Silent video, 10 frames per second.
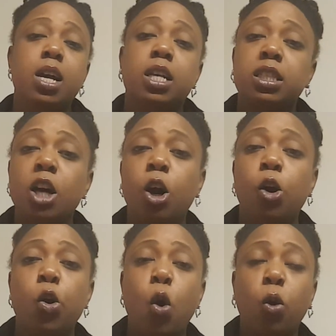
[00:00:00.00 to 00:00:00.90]

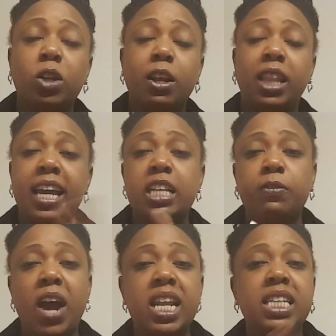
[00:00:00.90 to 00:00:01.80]
So the ladies
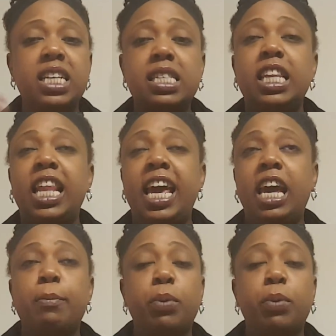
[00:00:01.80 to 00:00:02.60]
finally just let